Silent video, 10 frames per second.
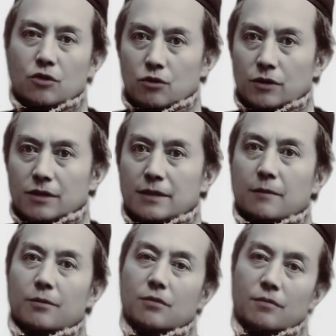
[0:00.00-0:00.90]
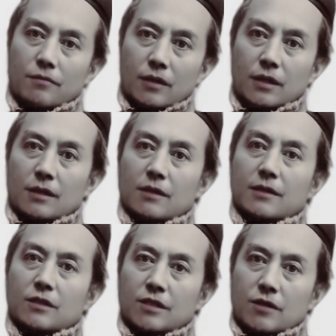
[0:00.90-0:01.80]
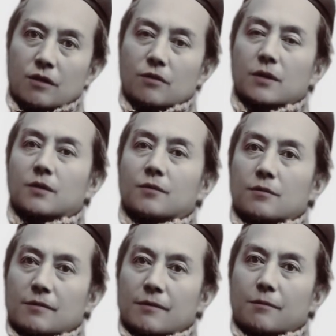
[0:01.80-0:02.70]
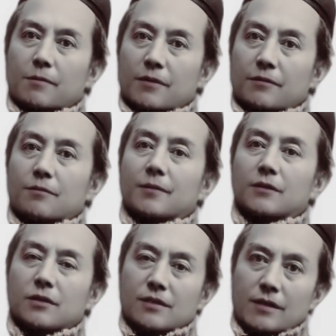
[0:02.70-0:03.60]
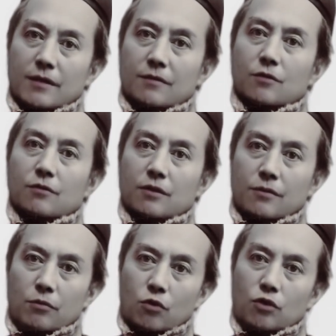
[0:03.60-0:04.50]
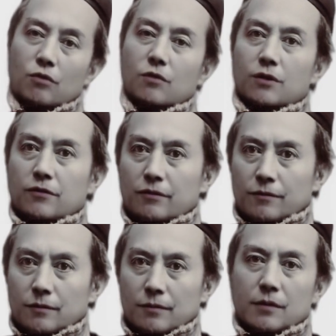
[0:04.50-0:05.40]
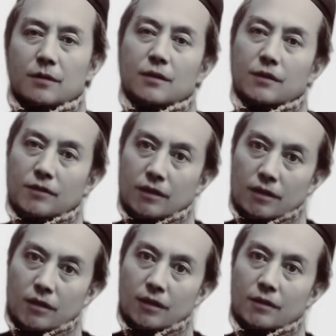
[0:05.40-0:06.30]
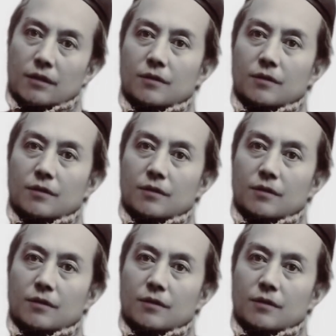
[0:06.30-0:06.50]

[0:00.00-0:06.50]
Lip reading: to a disciple, it is seldom that men understand real moral worth. 4.